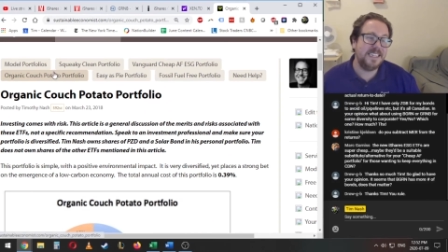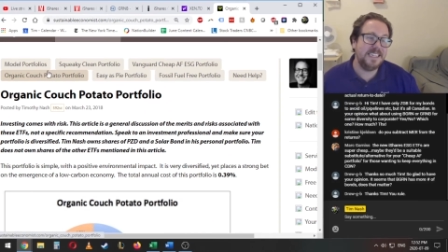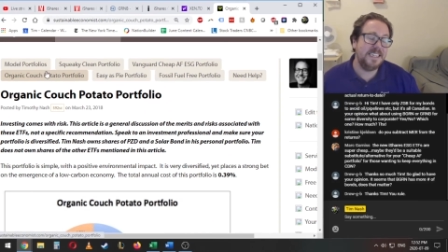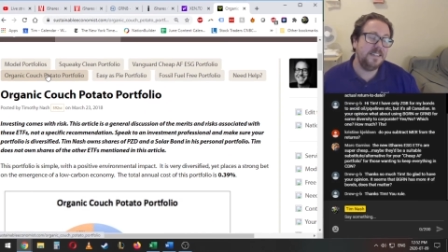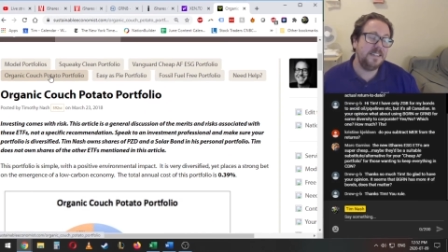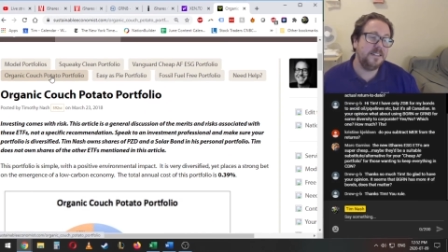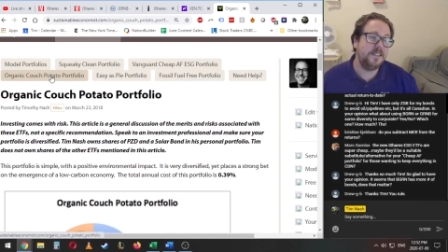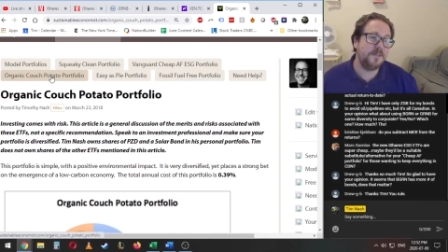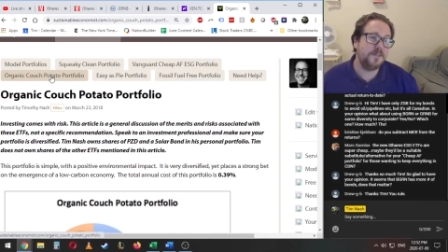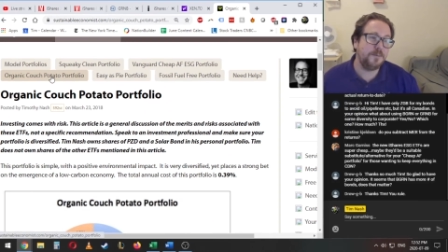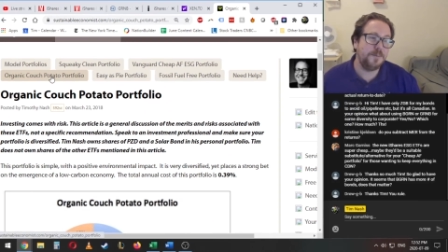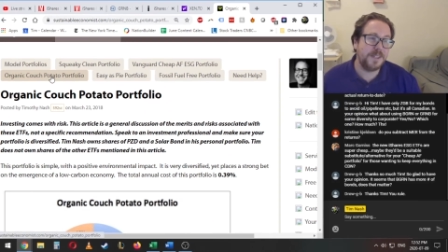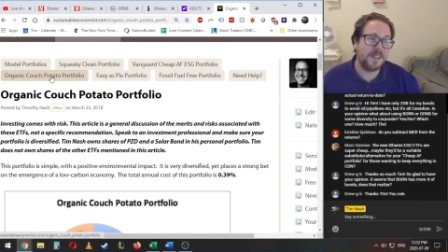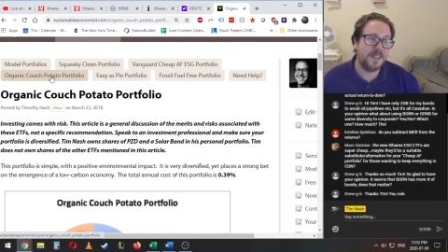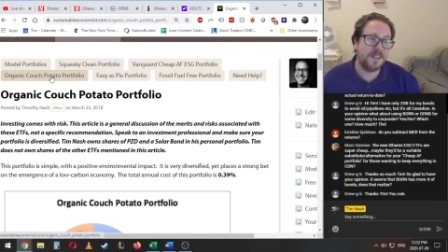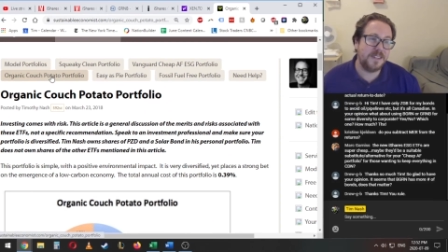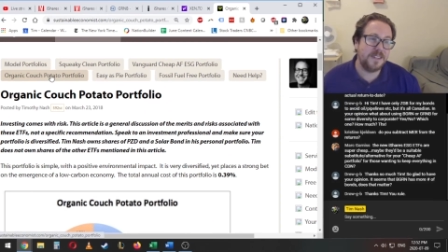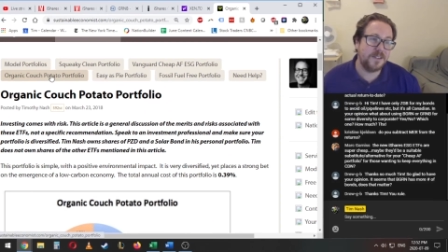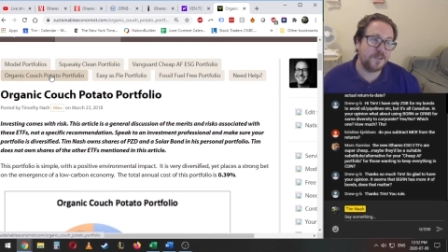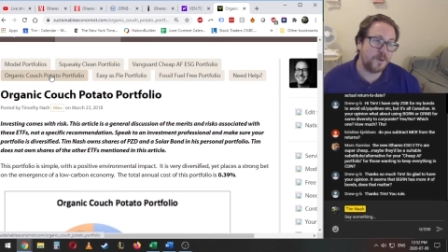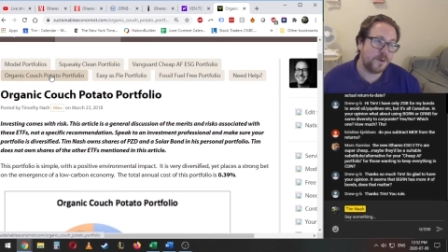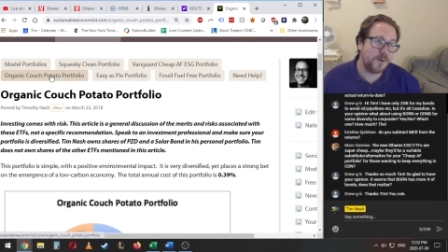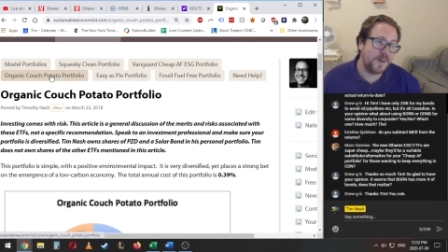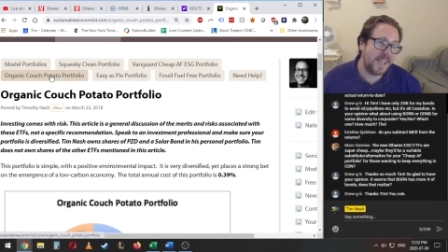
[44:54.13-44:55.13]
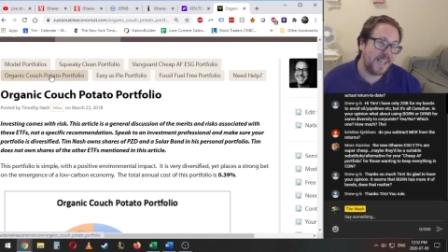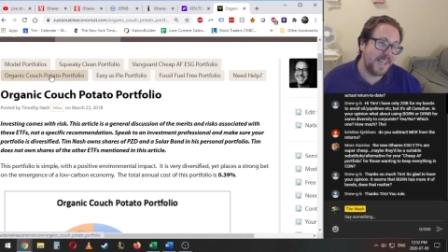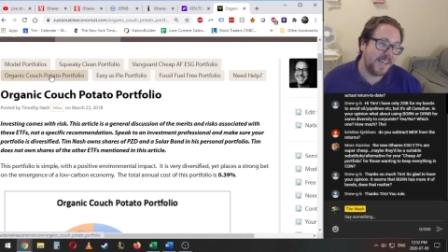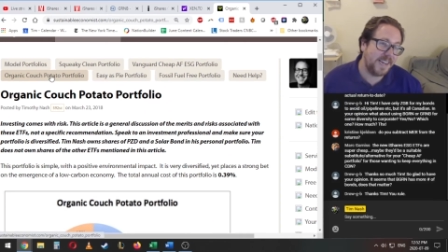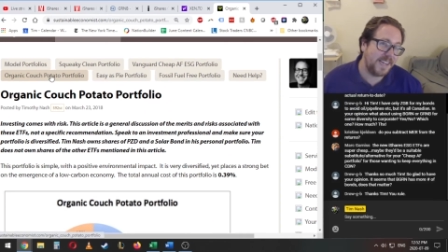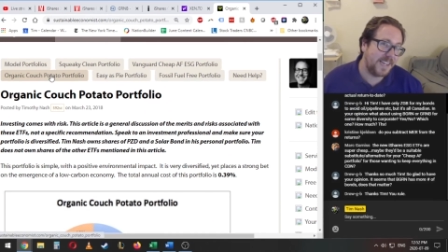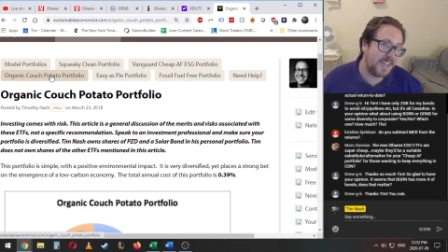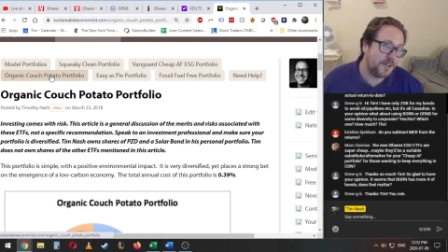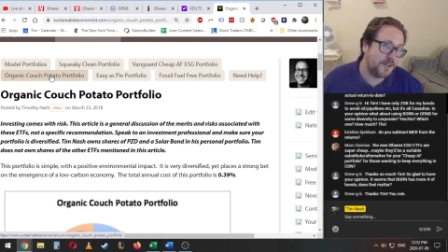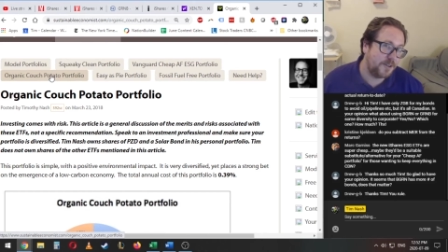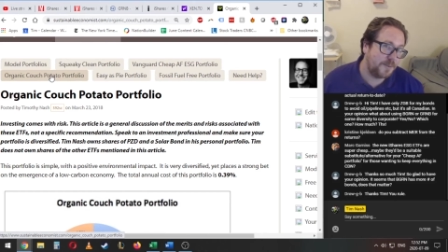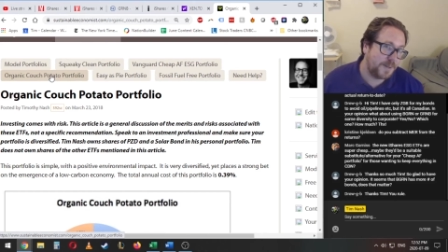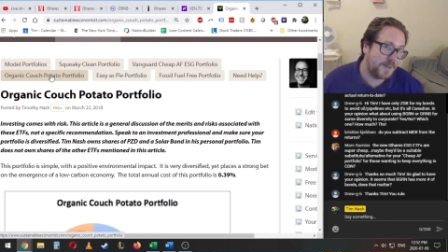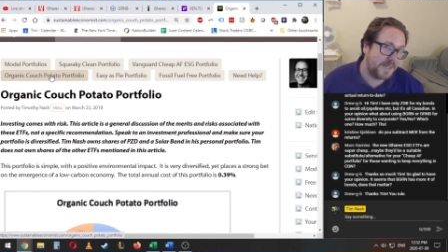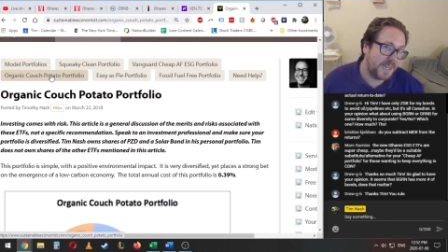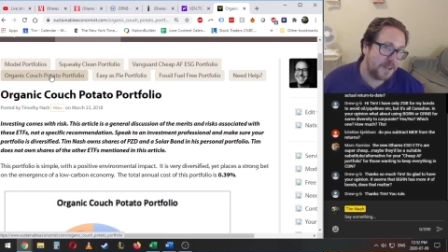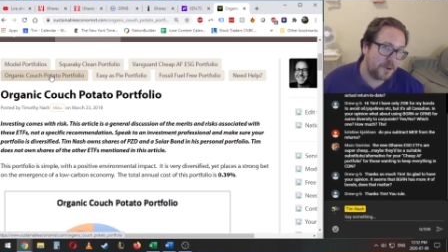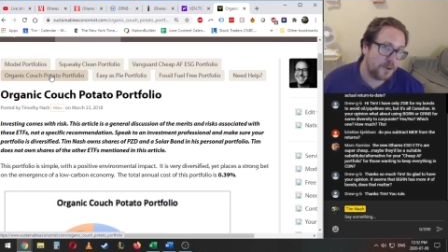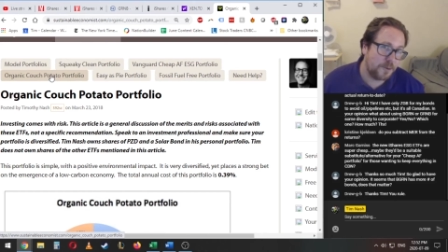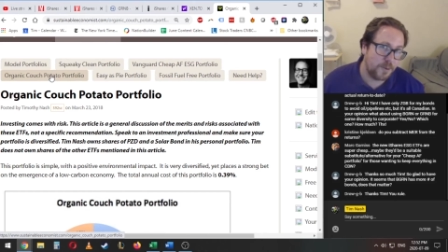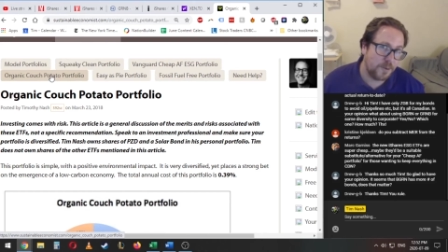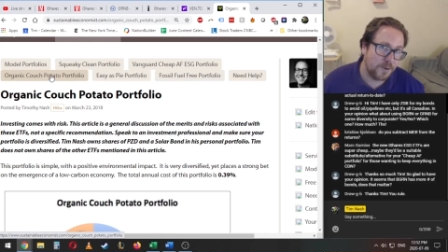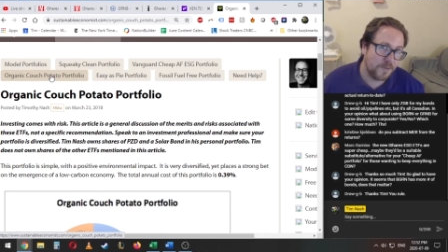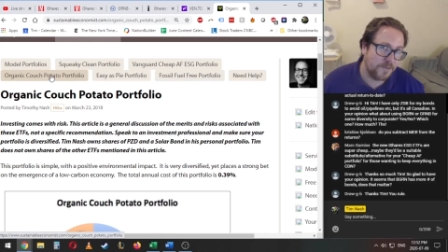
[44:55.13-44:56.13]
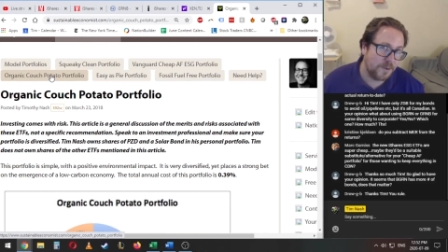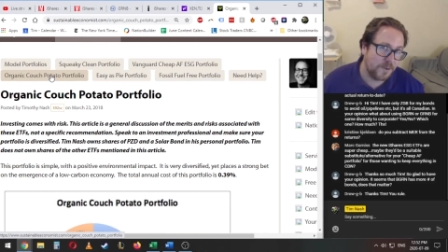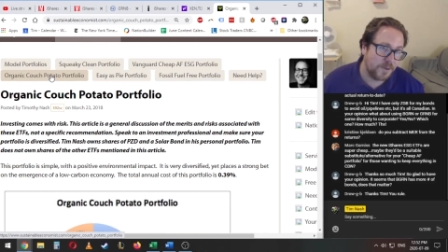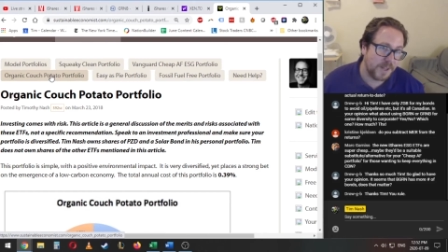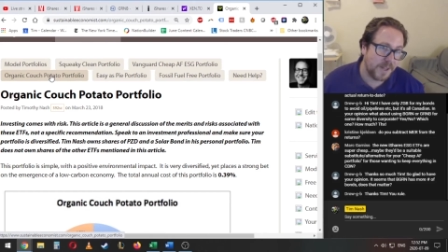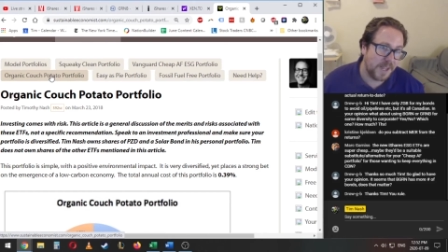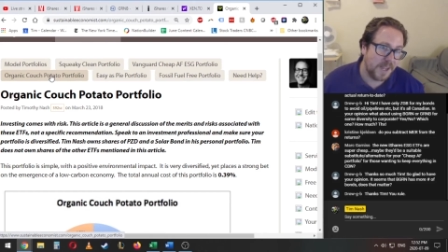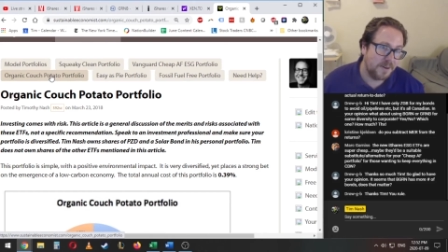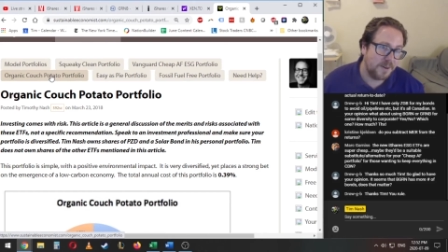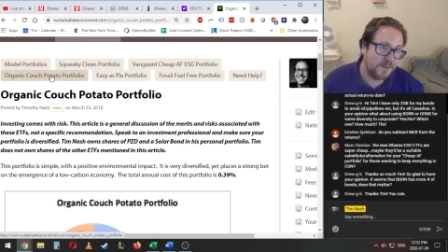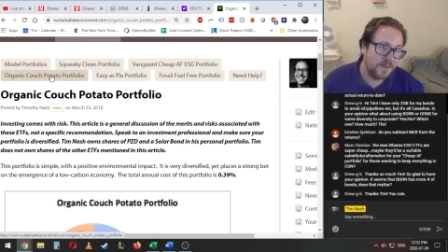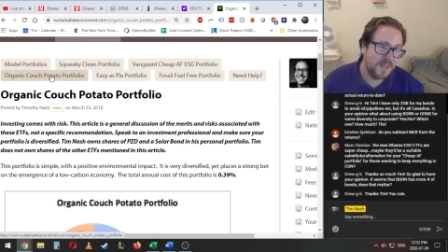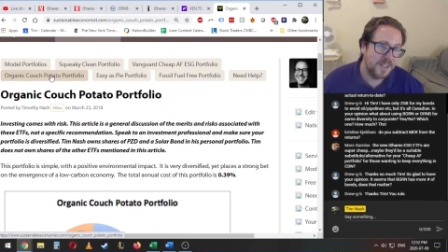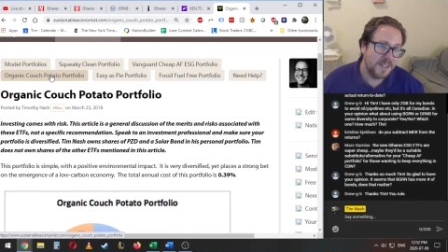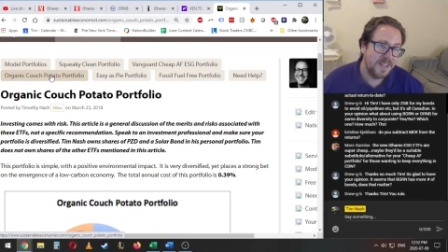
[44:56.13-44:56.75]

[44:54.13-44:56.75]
is with this organic couch potato portfolio.